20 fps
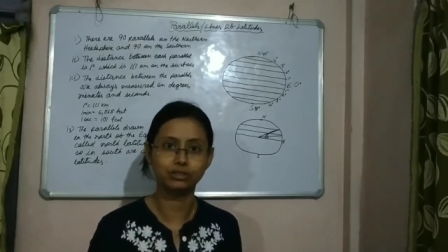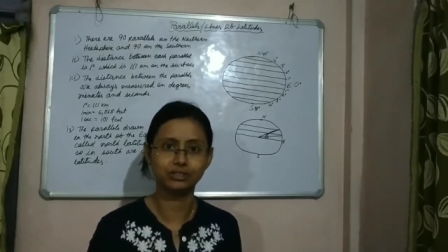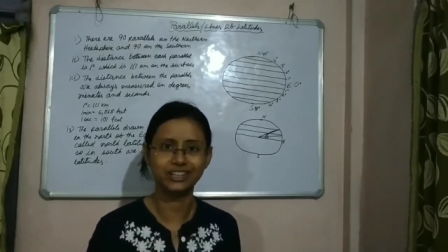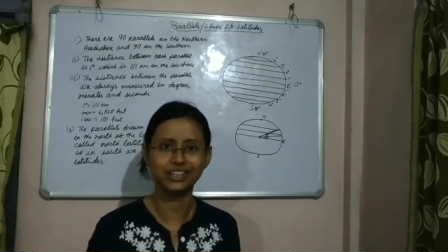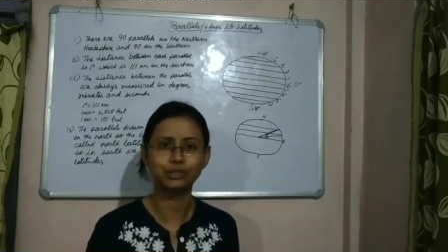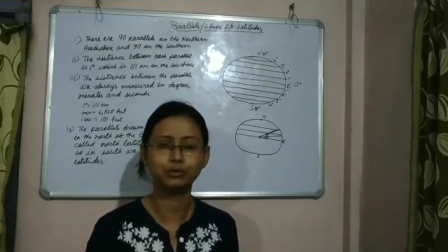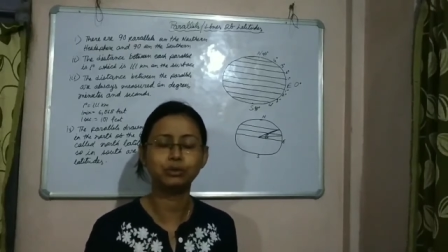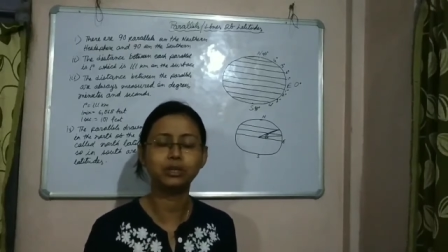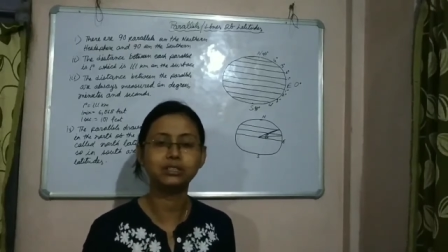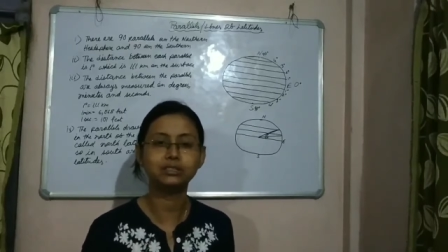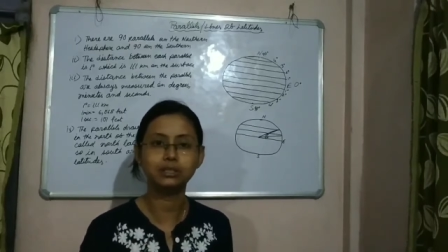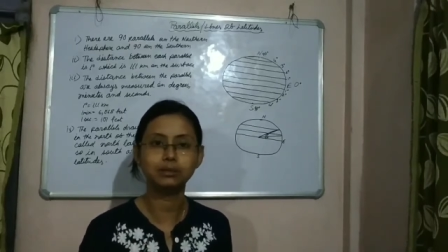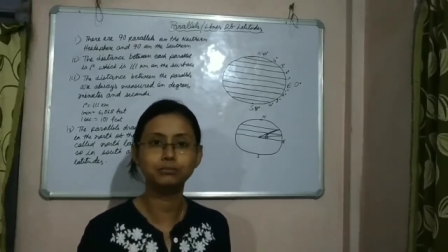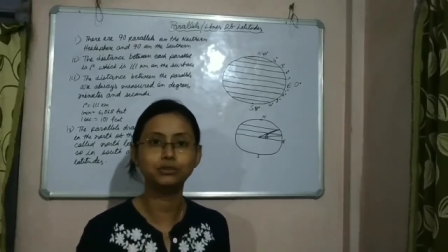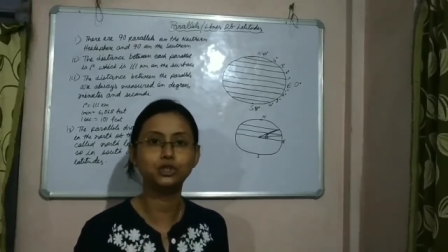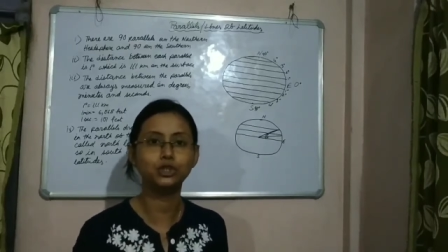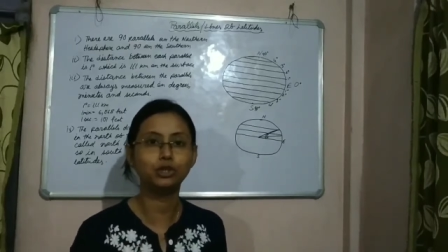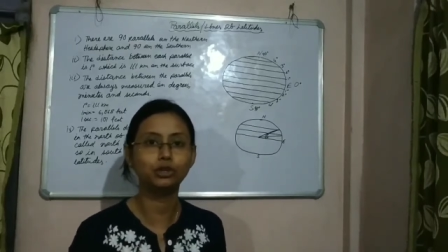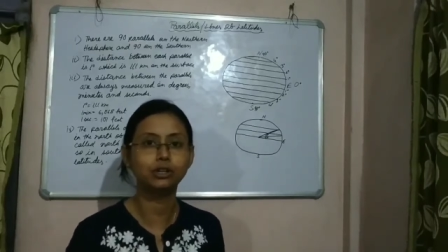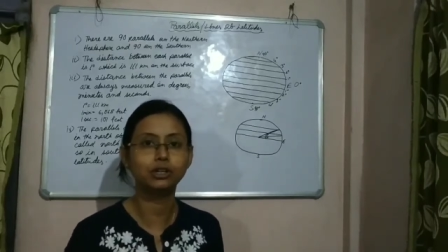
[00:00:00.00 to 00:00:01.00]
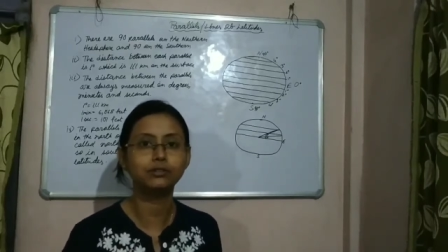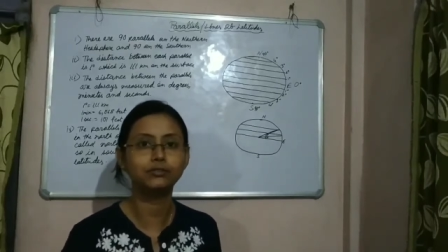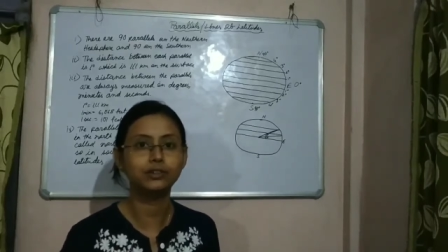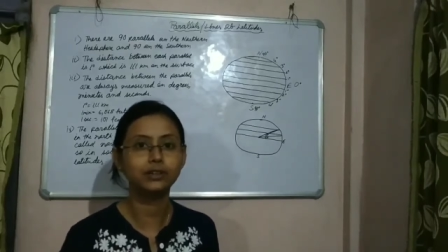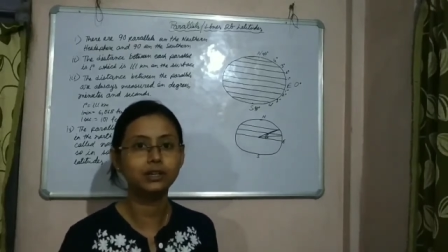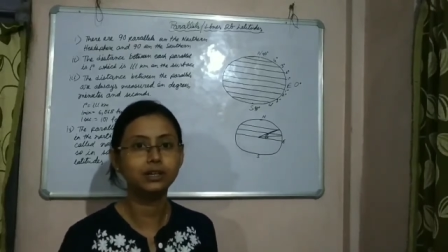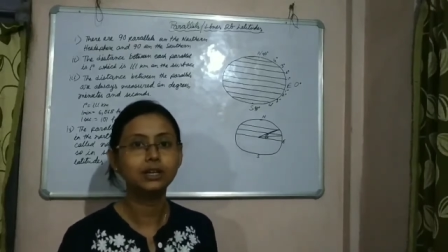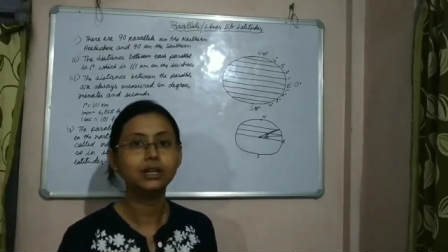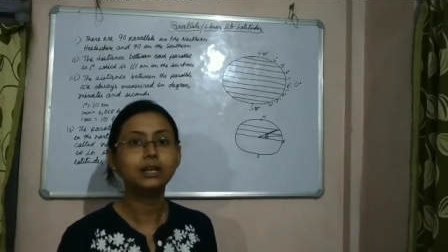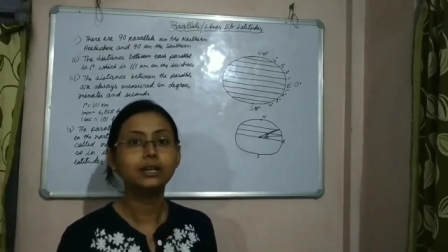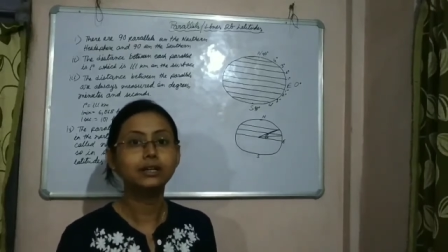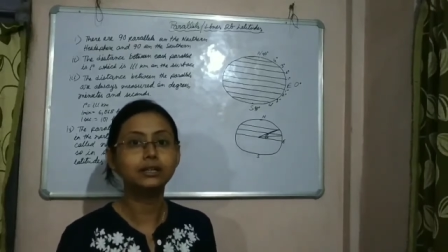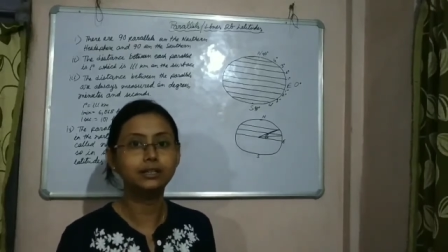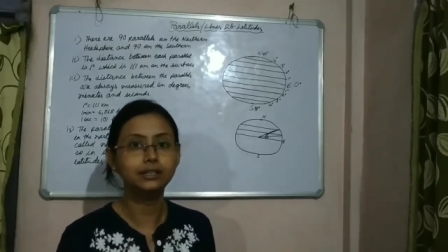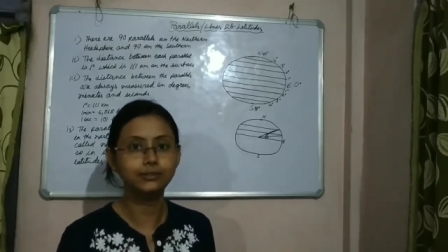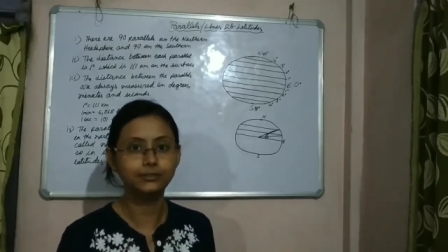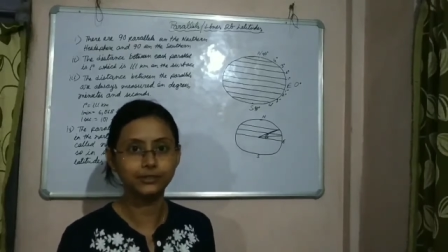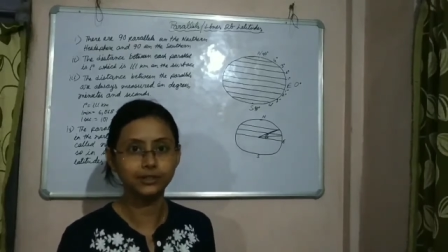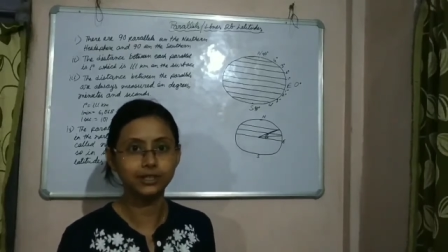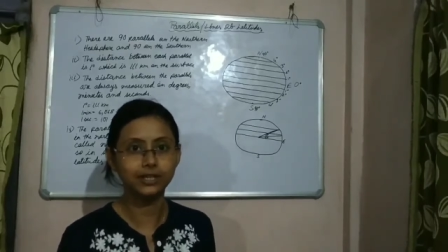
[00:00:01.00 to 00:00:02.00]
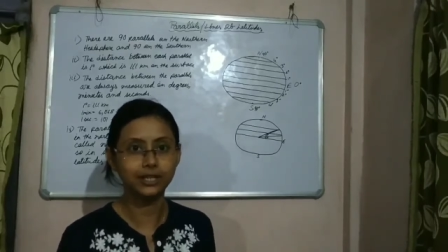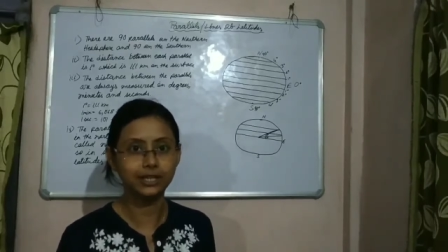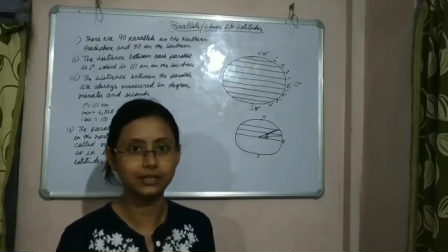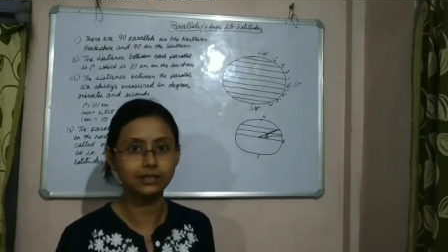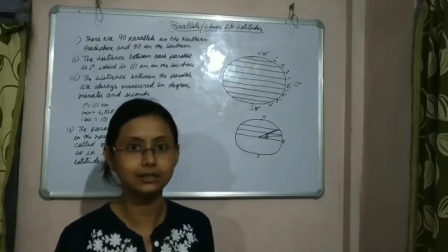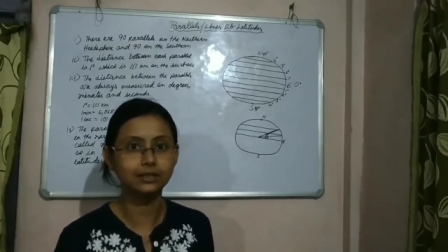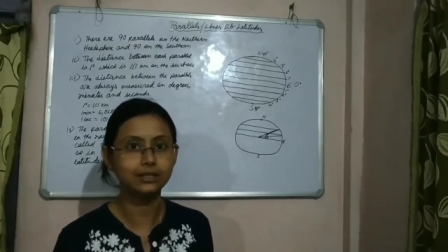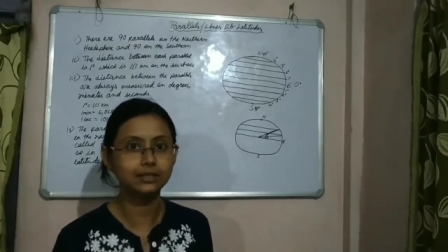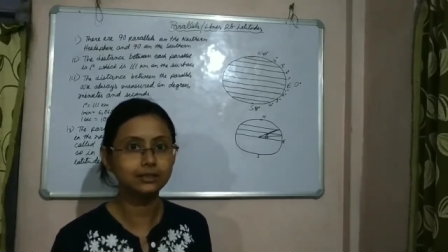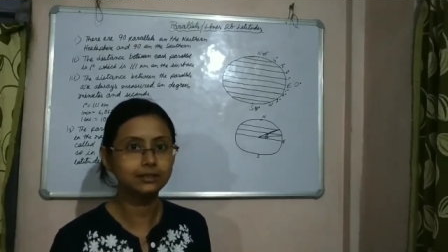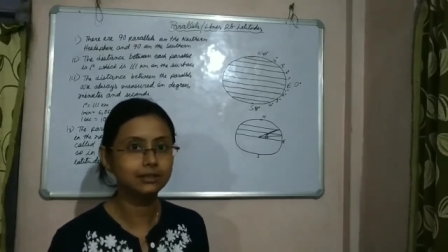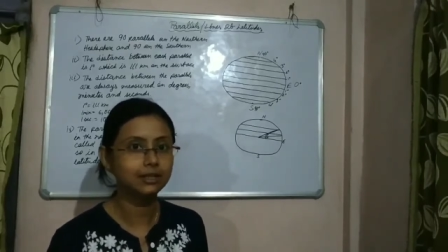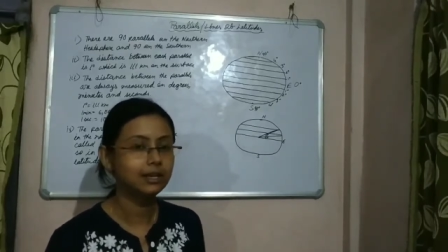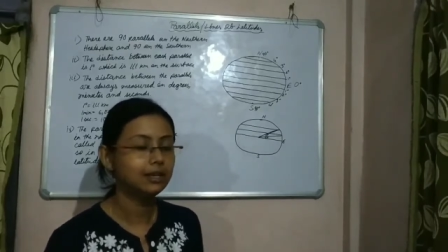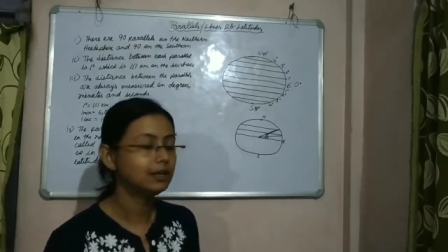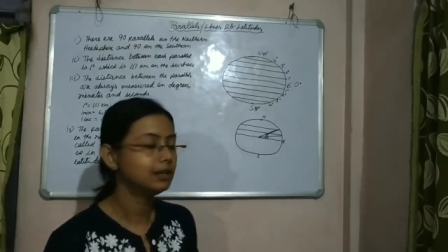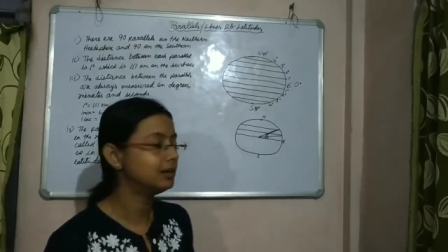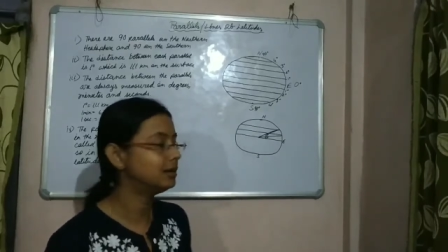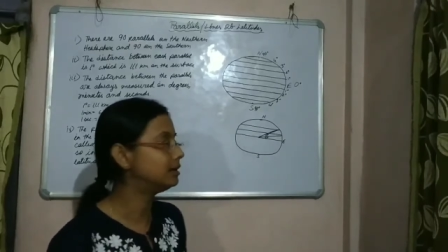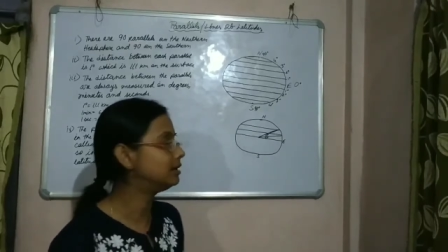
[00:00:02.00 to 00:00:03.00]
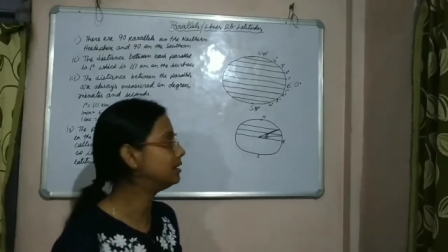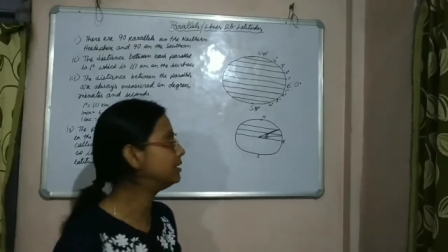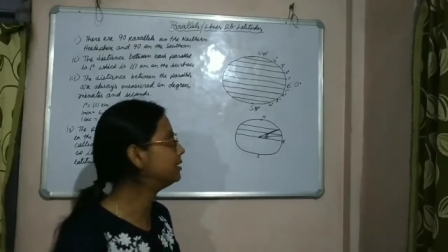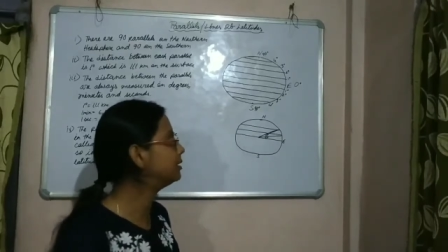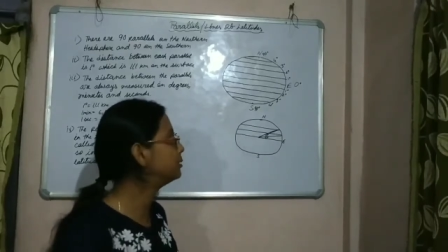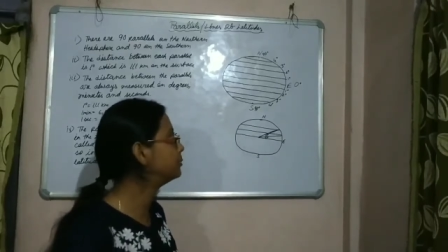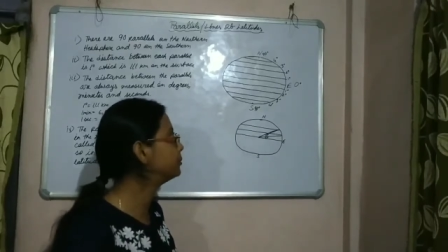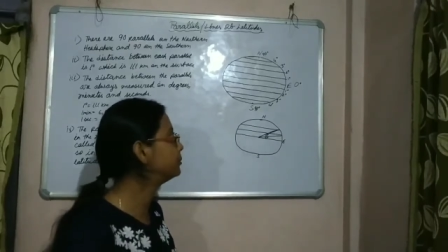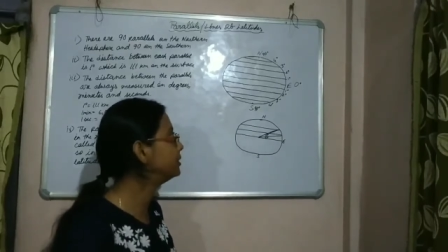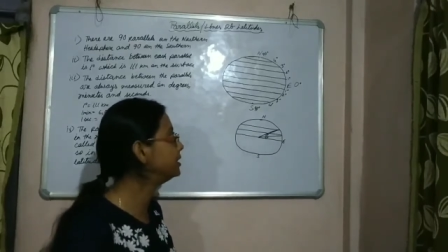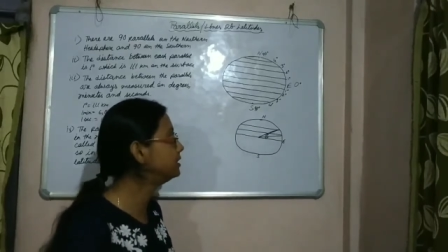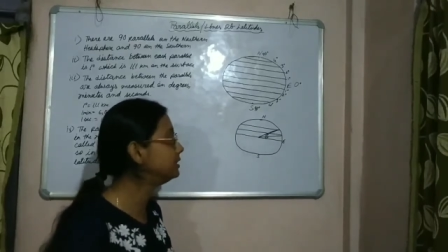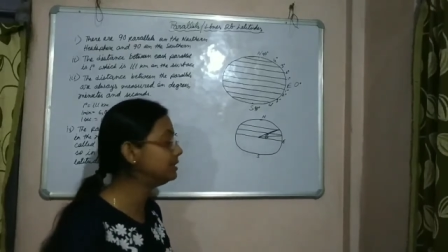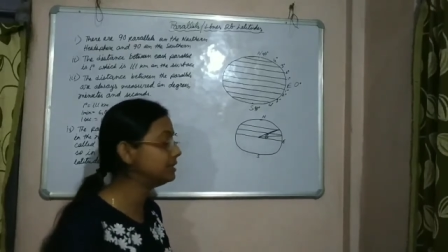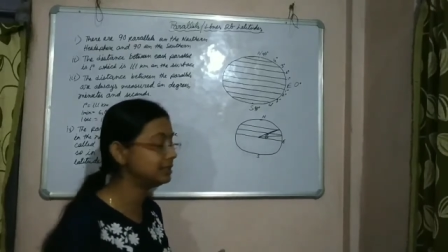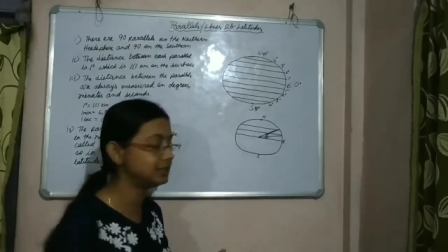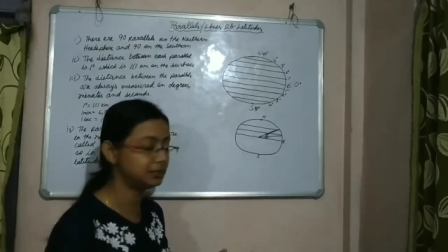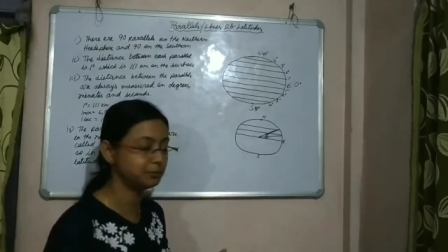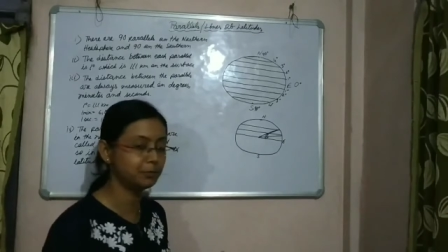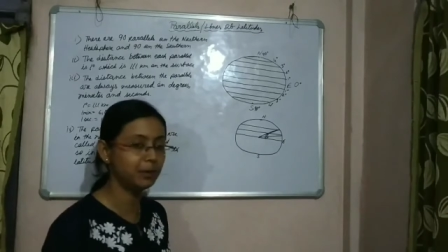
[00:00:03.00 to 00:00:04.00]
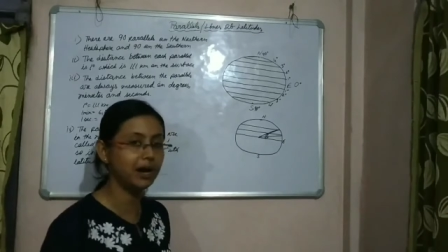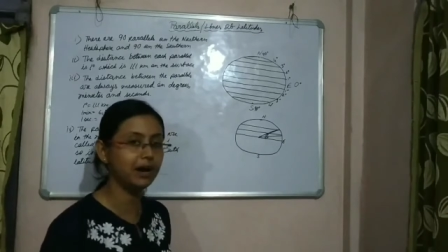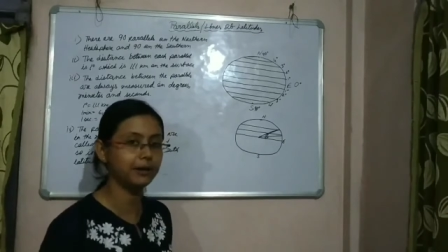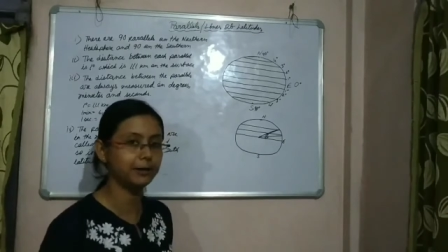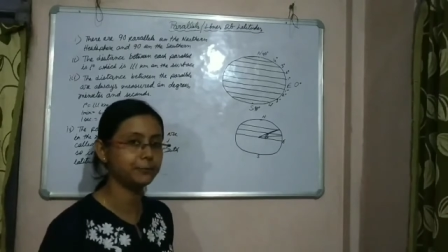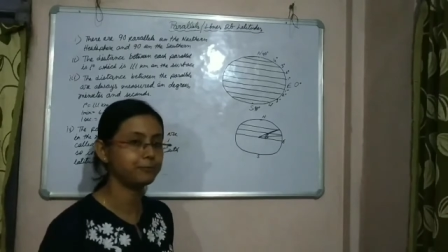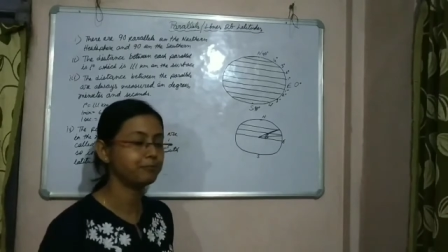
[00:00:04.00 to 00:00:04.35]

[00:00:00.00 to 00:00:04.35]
That's why some geographer differ in this part.